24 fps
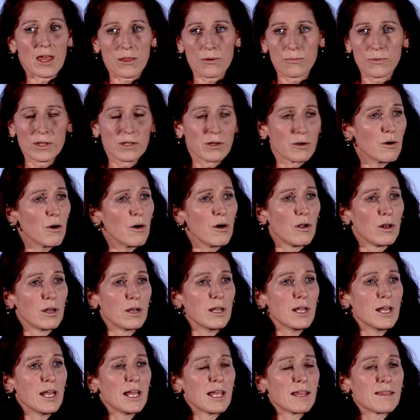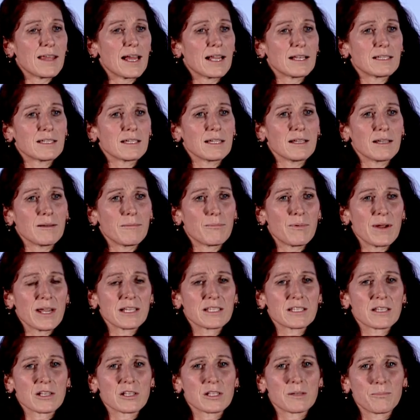with you all that
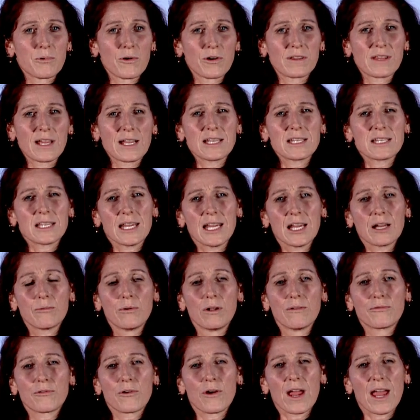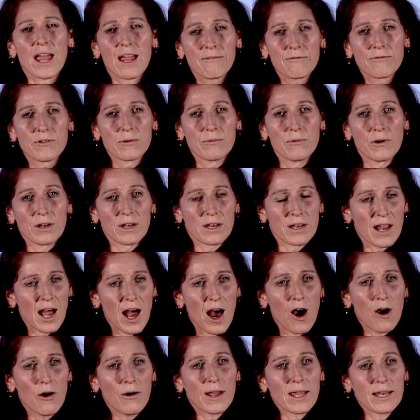brings a sport that is equal for everyone
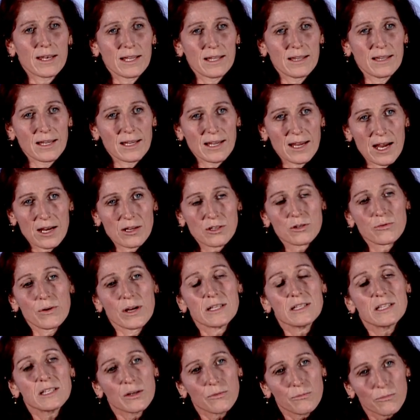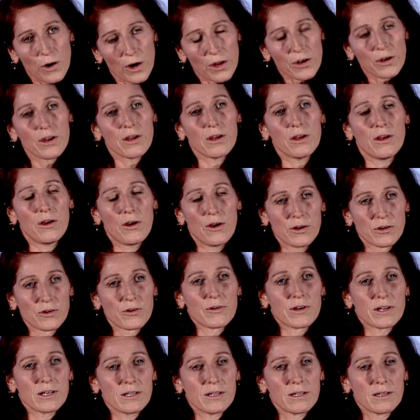now and in the year
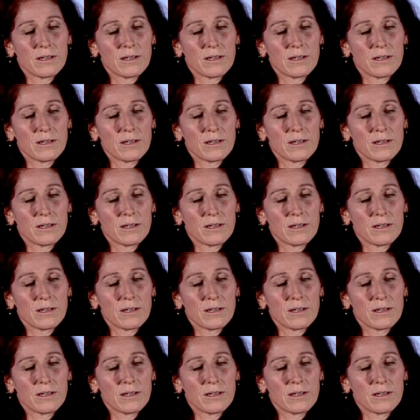2100.